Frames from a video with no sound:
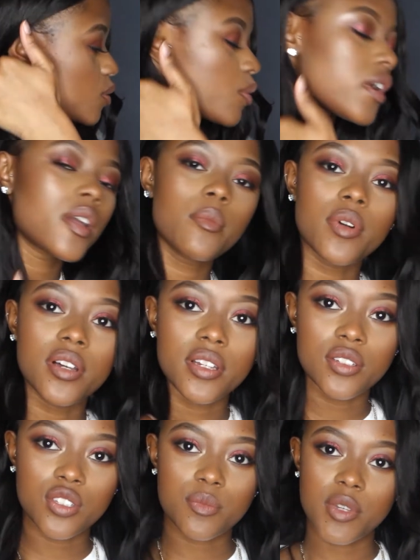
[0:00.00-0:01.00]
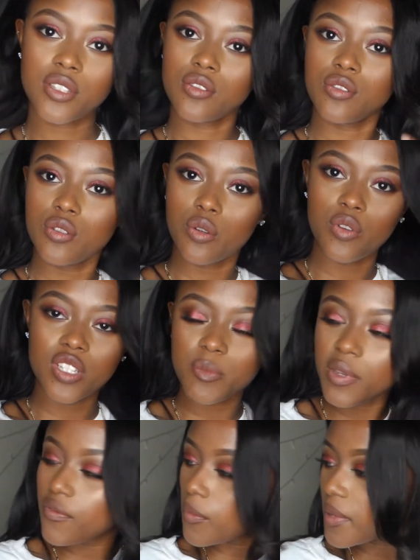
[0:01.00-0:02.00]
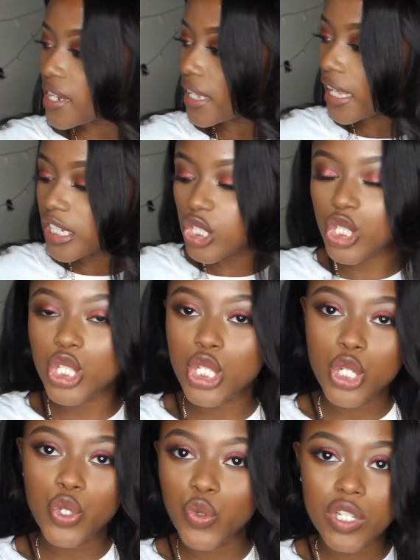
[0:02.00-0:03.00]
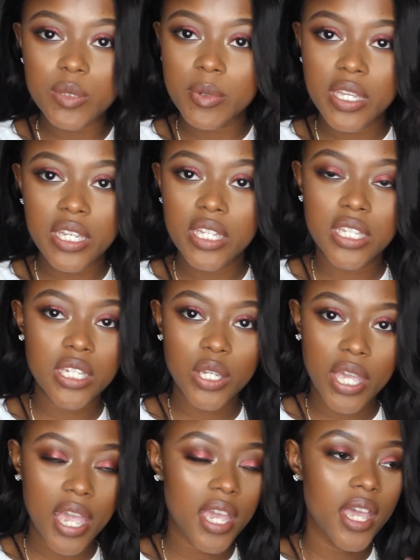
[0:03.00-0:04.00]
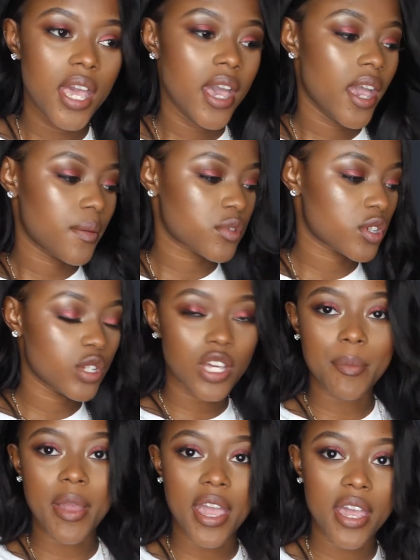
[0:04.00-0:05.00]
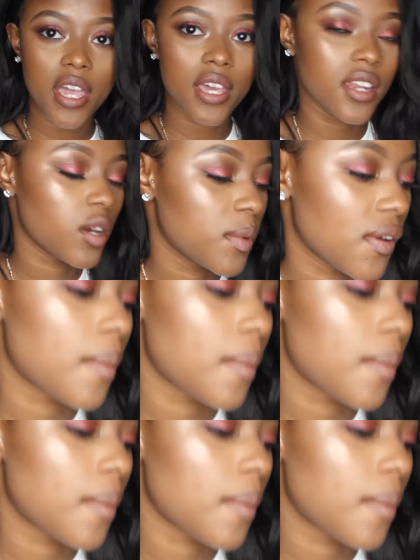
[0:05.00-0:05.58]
spray, but it just makes it too crispy for me, like just too crispy. Okay, I'm just gonna look at my hair and I'll be